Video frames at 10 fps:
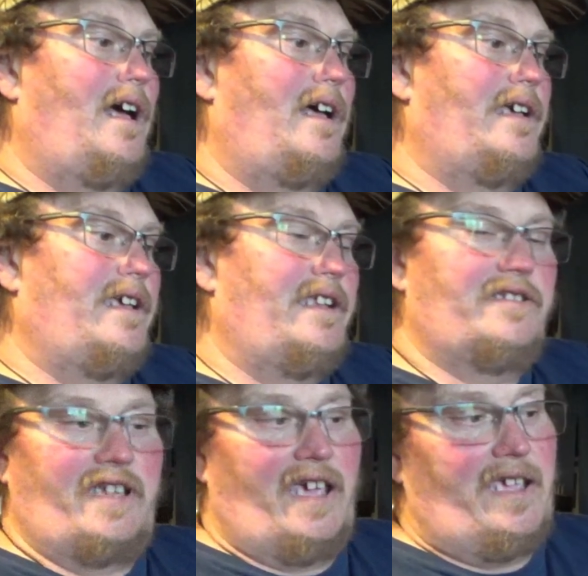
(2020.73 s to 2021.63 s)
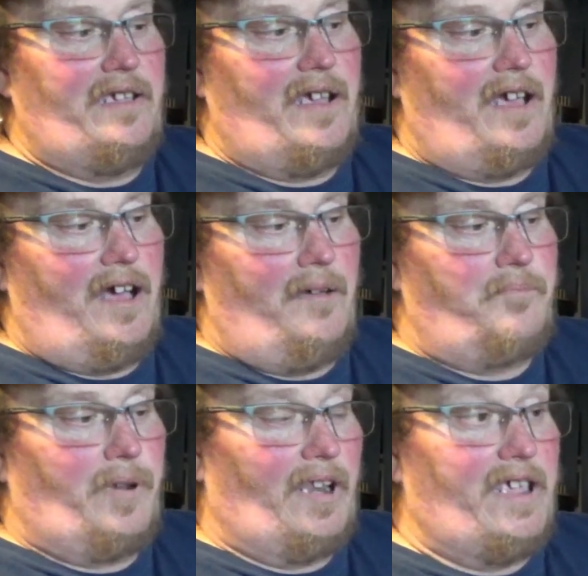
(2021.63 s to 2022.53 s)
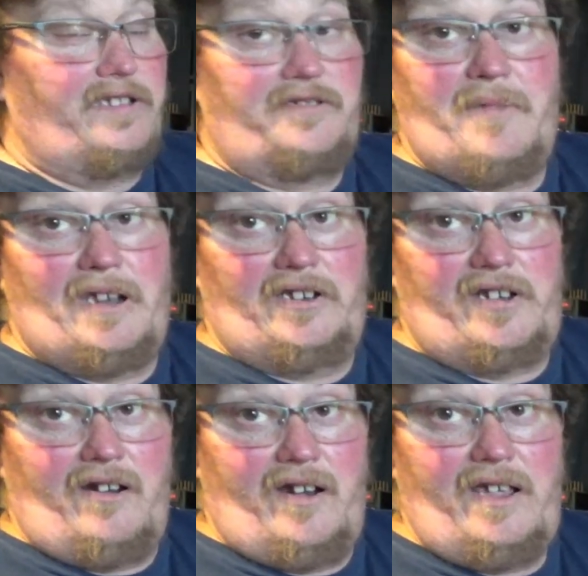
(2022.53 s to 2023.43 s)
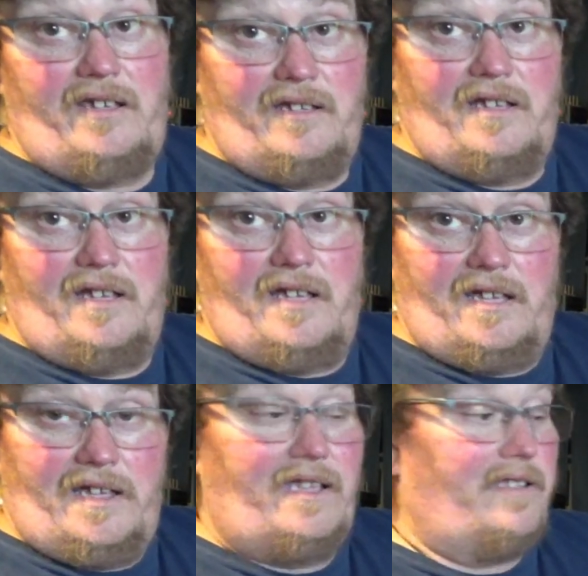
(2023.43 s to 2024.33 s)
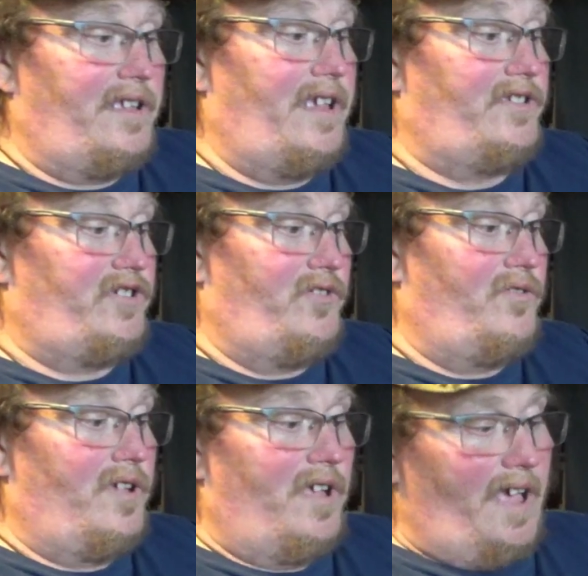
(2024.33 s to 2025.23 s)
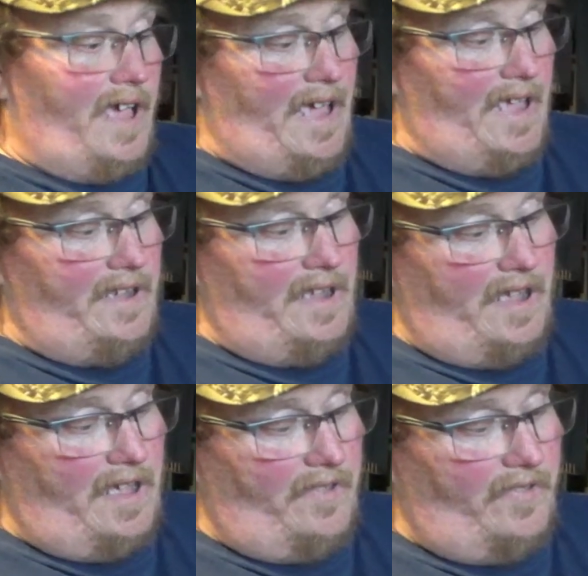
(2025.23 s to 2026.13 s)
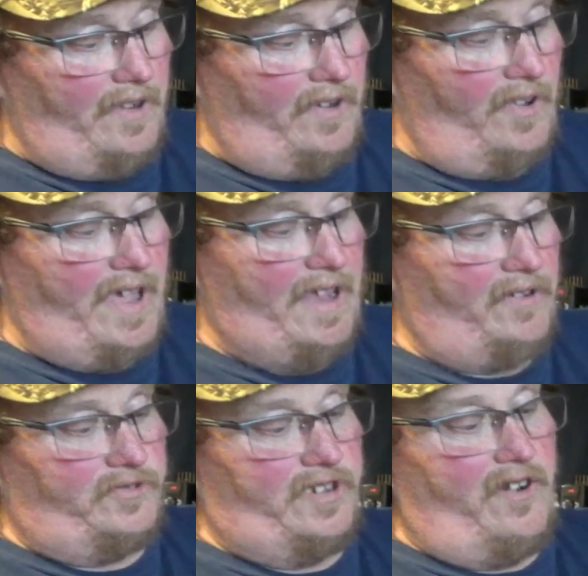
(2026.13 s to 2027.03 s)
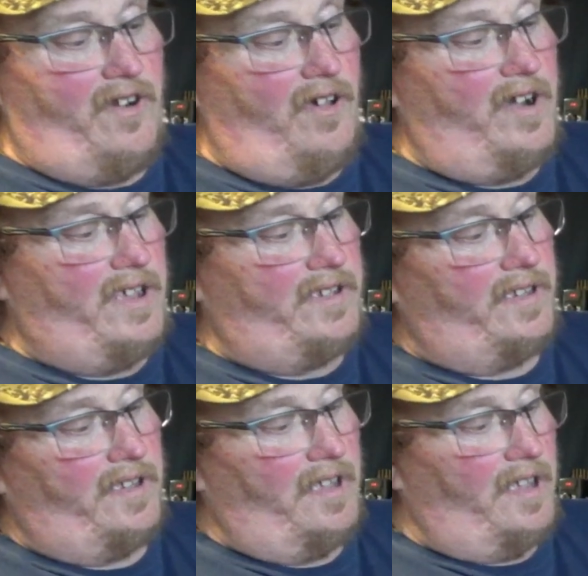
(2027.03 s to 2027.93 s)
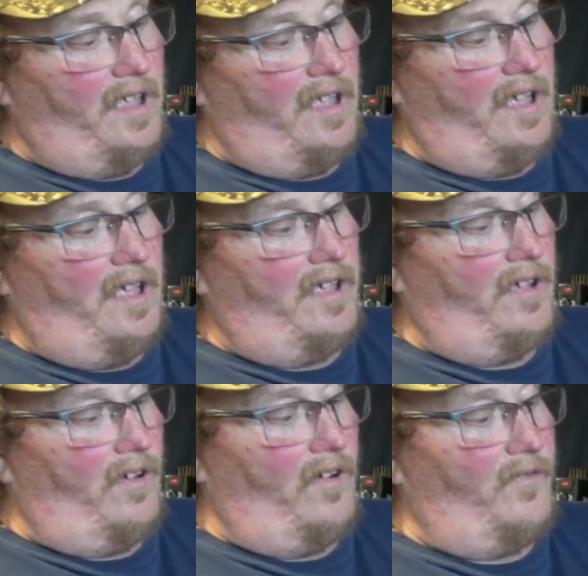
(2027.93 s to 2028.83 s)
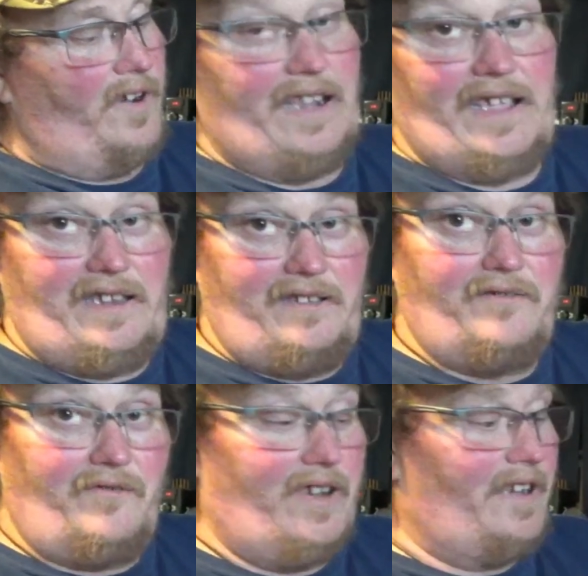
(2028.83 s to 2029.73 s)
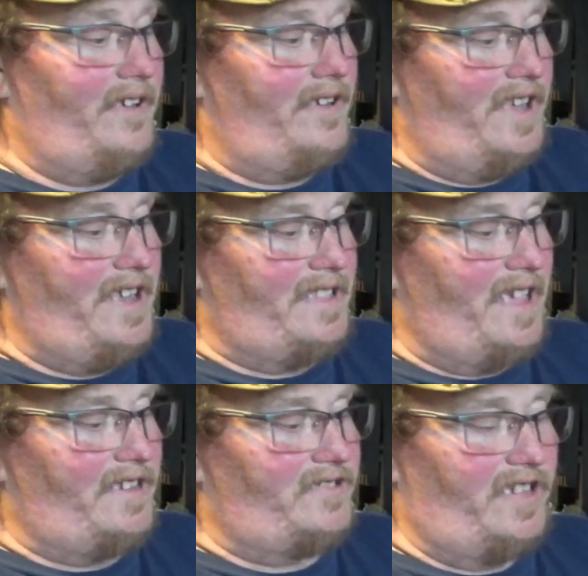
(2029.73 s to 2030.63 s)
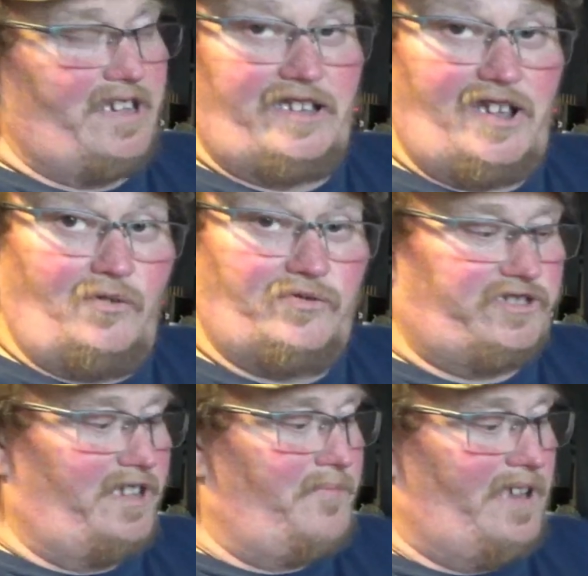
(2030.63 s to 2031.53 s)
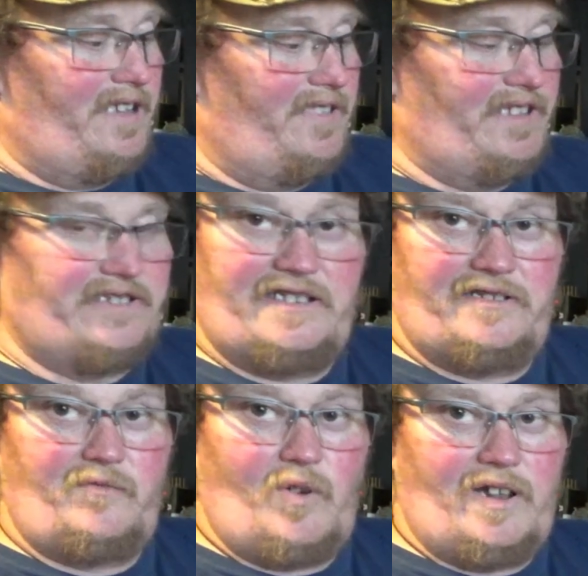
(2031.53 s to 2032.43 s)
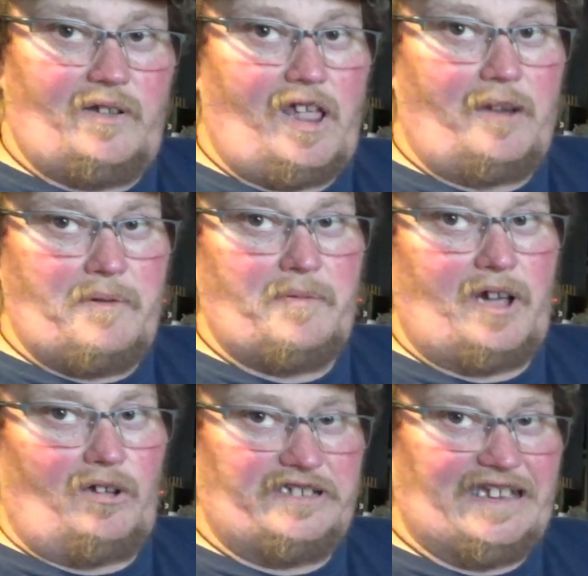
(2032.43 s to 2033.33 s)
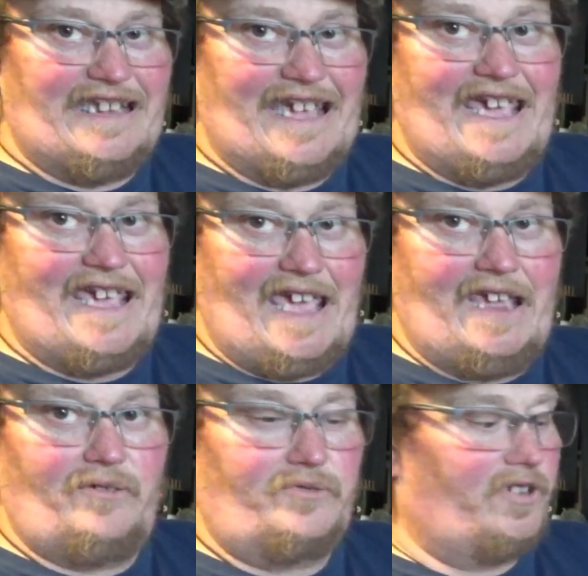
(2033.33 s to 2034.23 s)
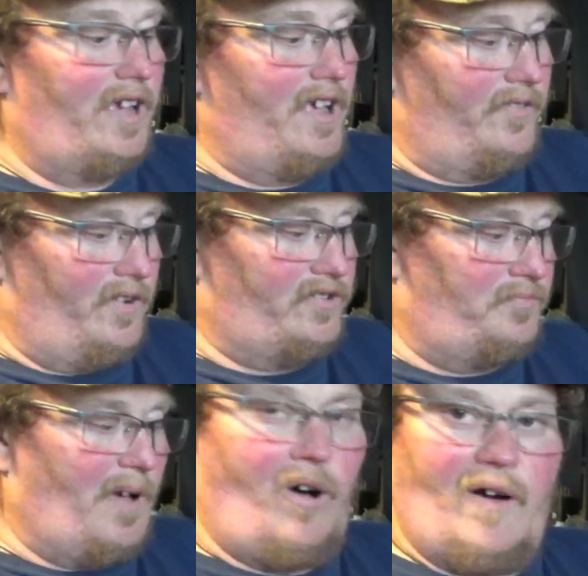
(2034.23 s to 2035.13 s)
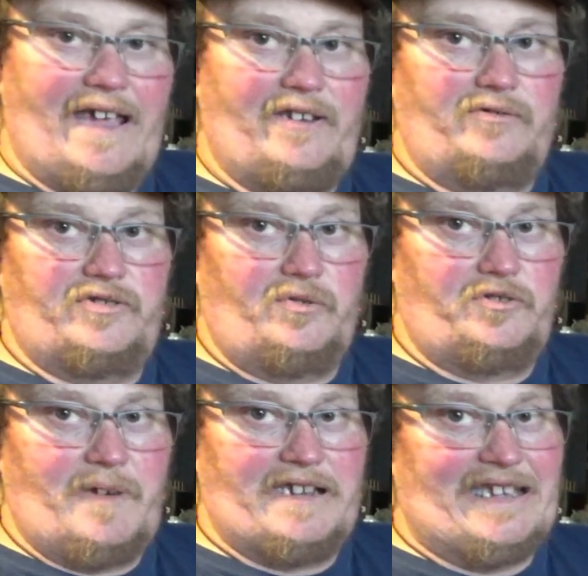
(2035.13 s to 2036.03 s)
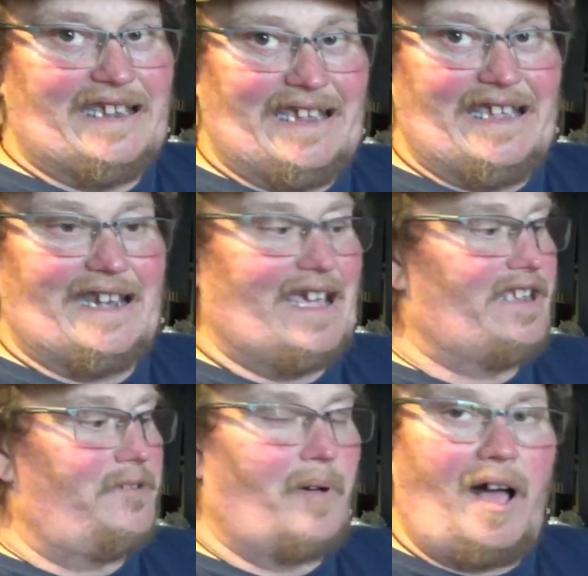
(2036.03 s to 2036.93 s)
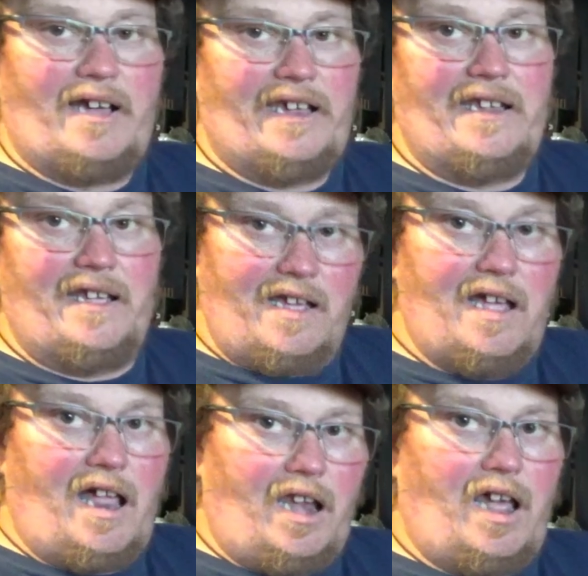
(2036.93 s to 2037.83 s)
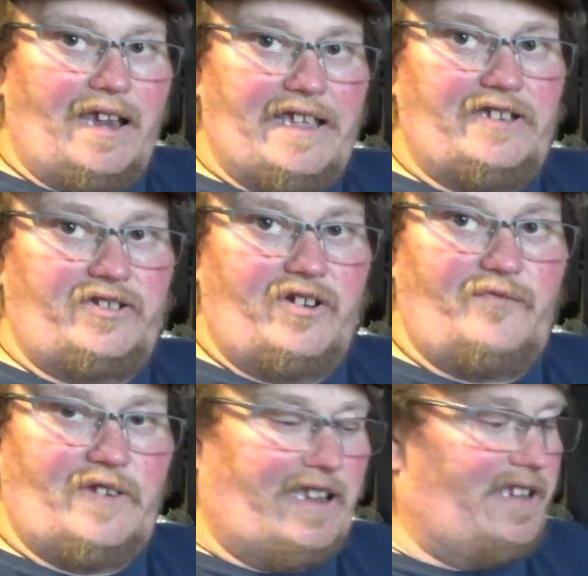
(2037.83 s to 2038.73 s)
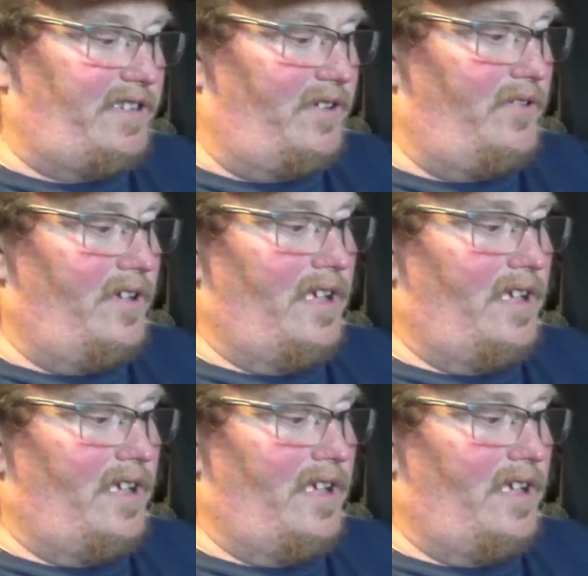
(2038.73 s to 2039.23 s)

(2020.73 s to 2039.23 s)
It is a police military issue, and the little handles that are on it are really neat thing to see. You don't see many of these, what a lot of people call DA handles. They're a small handle, so it's made to get in and out of your pocket a lot easier if you need to.